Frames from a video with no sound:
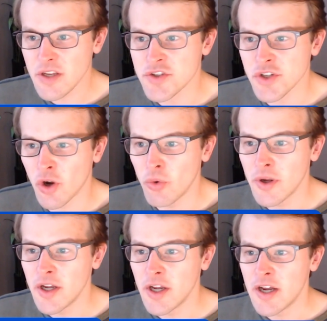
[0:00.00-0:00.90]

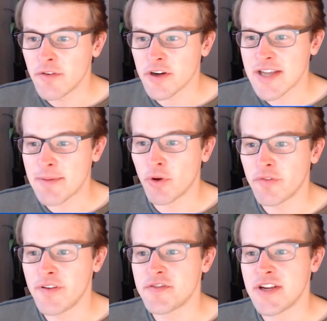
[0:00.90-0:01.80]
So for example,
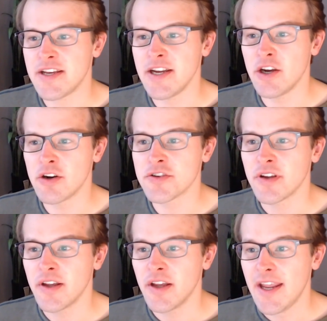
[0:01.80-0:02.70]
at 15
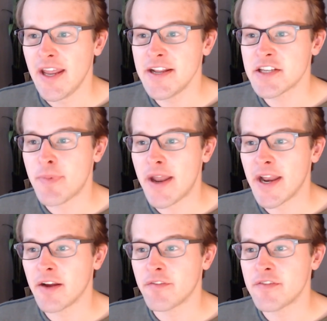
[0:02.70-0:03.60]
years, any
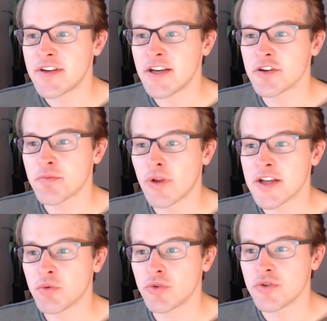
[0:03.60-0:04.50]
spending 15 years
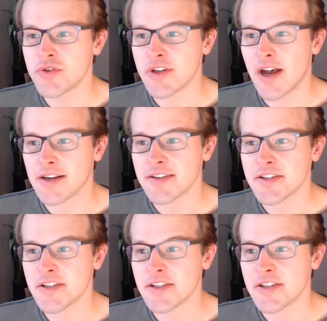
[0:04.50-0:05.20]
plus, we'll do stocks because